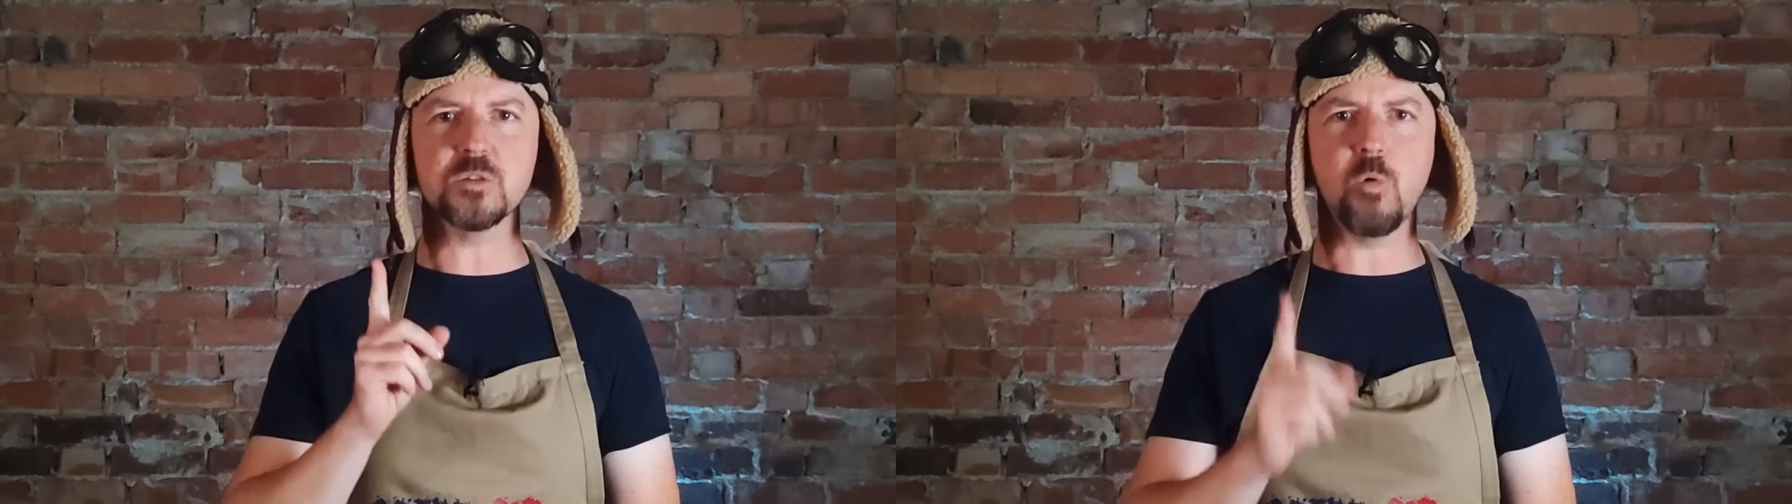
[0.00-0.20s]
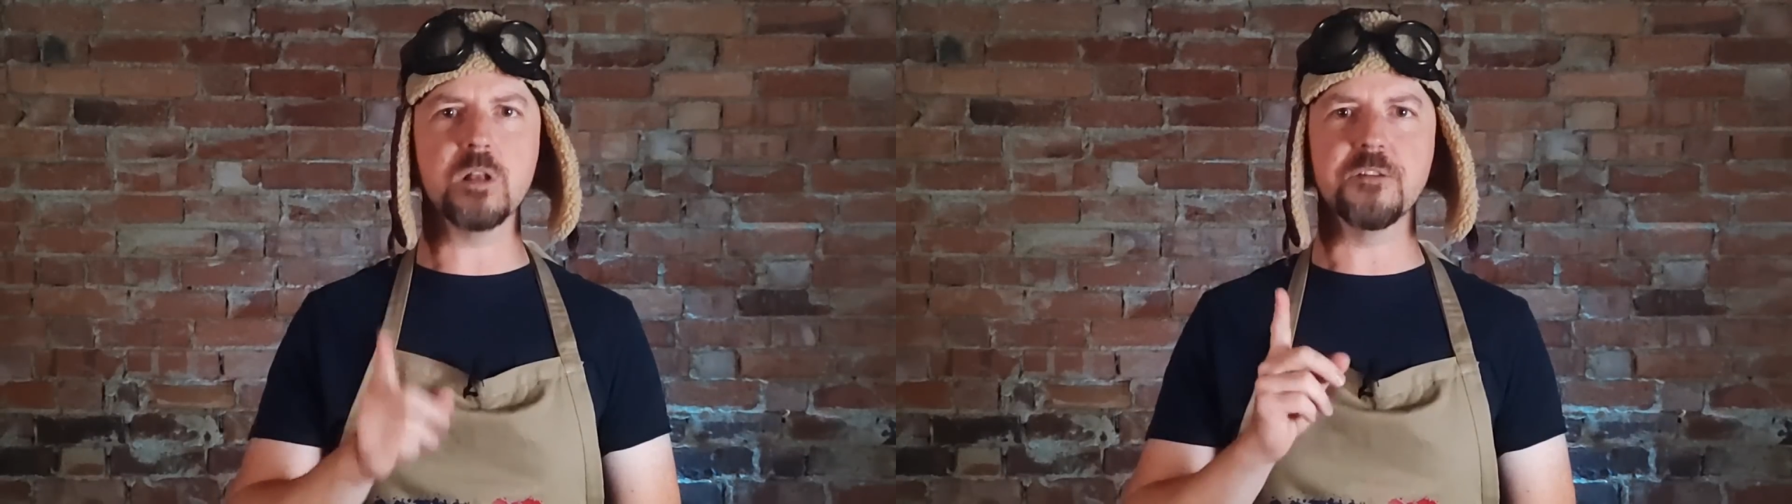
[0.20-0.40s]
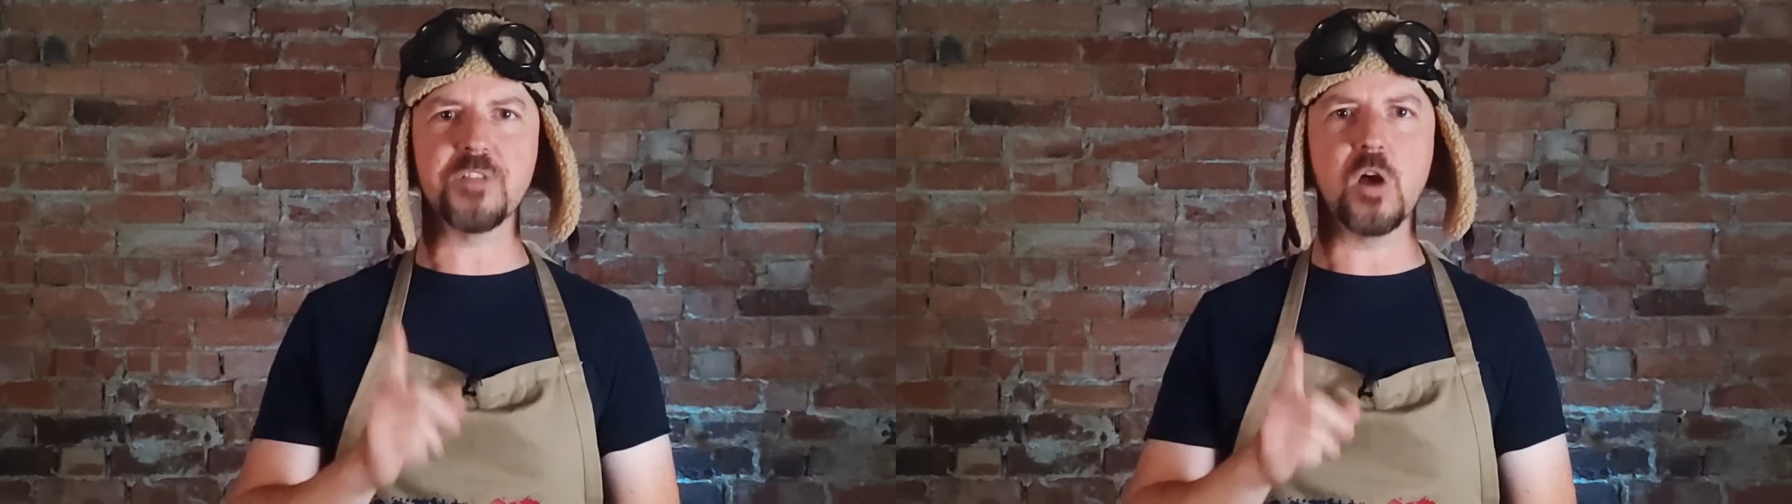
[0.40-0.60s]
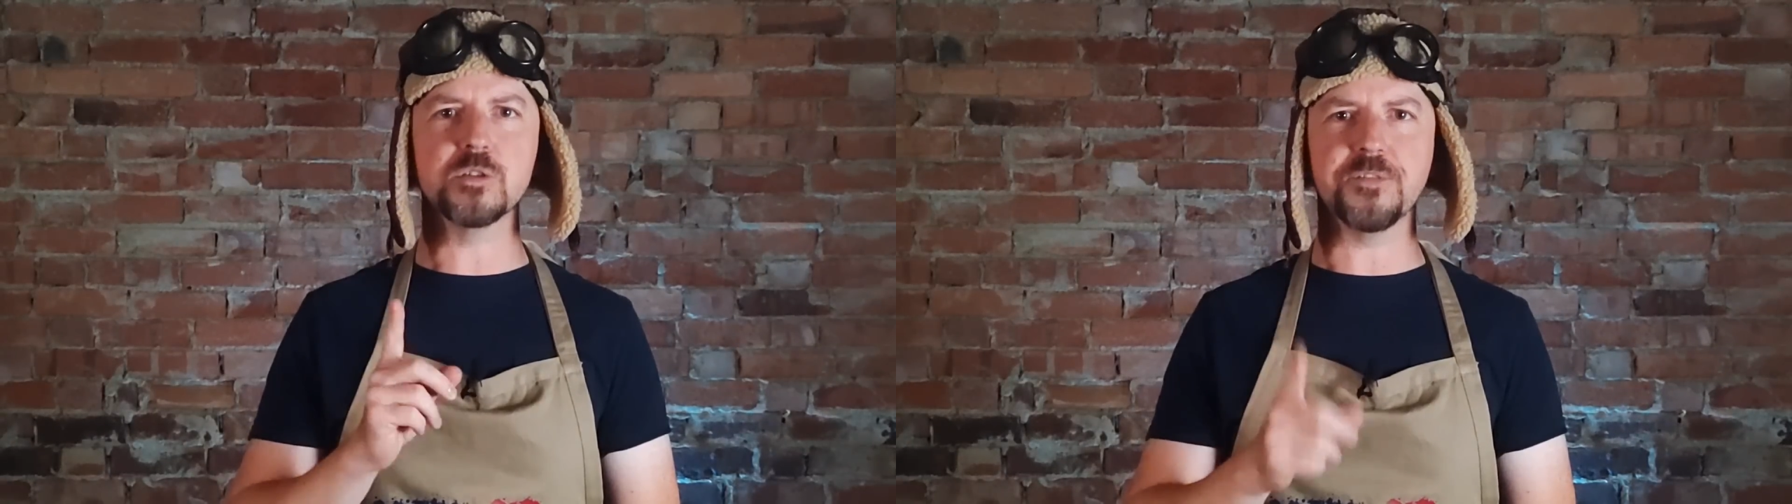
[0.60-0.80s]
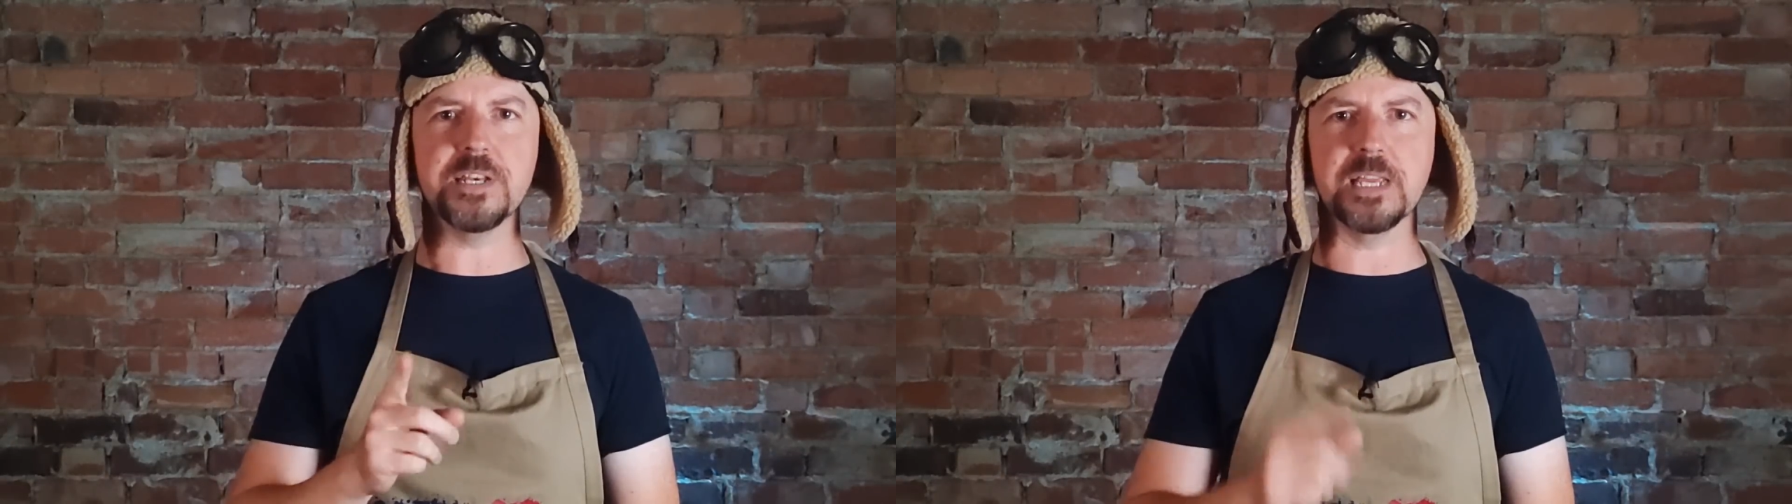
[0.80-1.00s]
one of
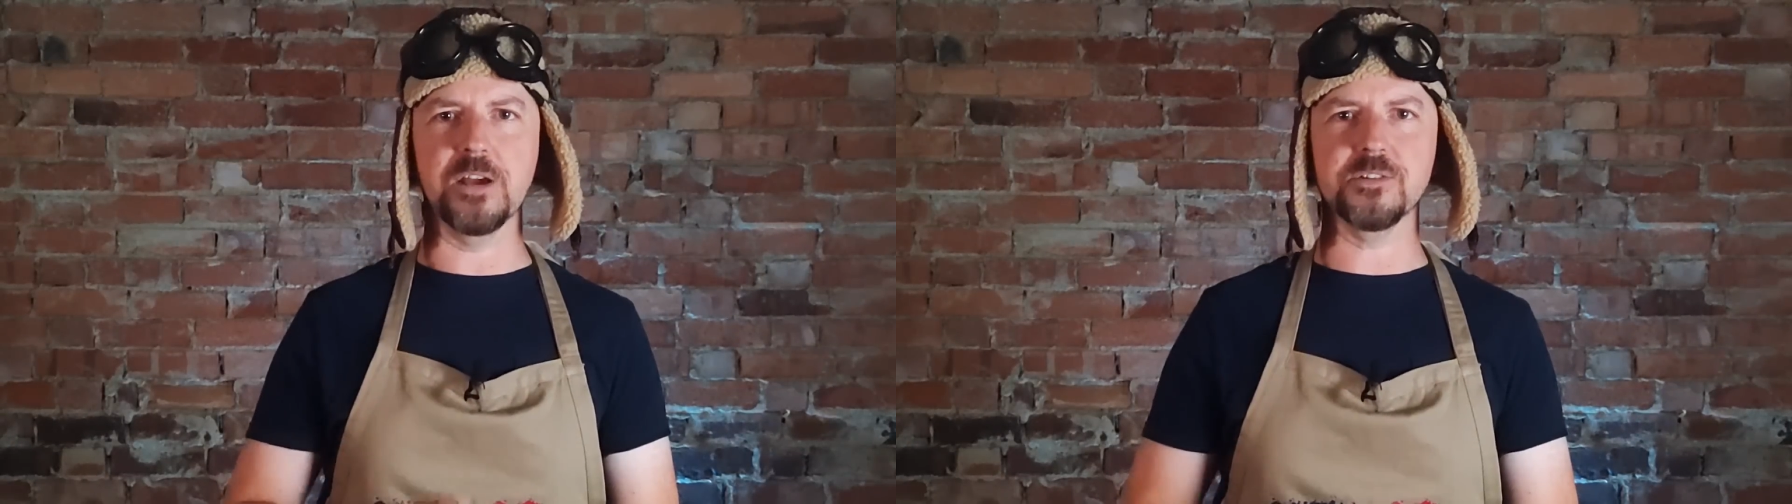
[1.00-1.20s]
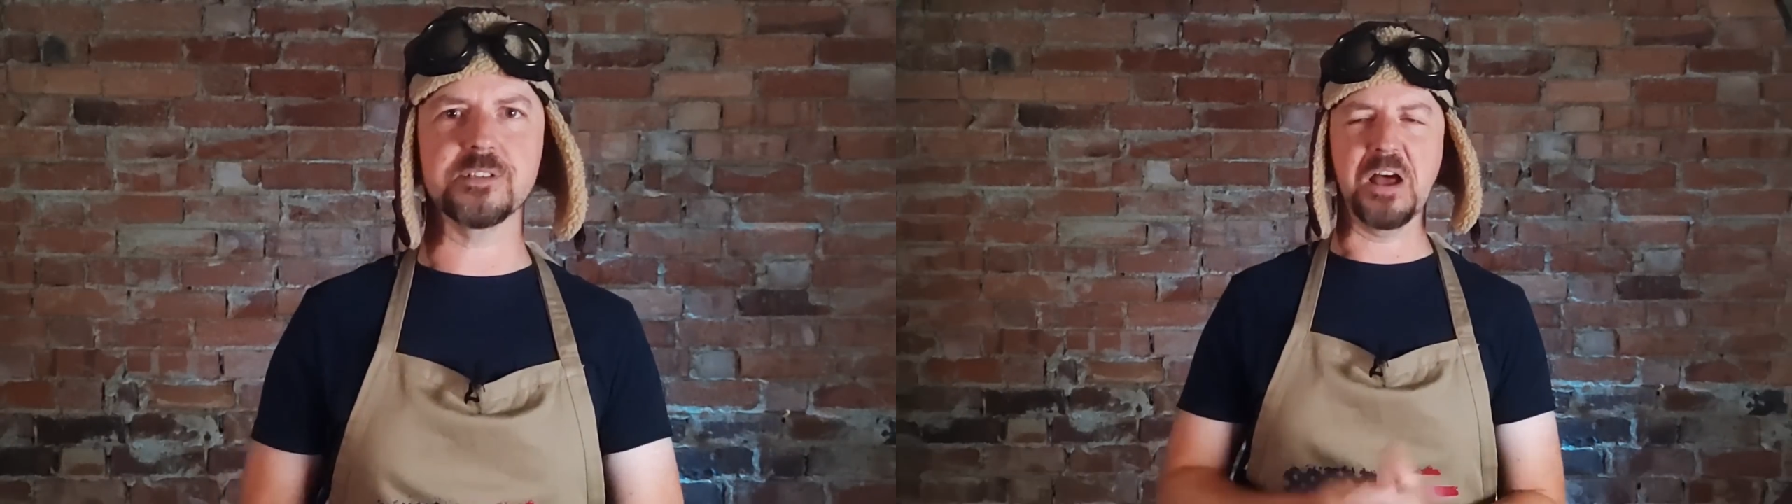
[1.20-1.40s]
those videos.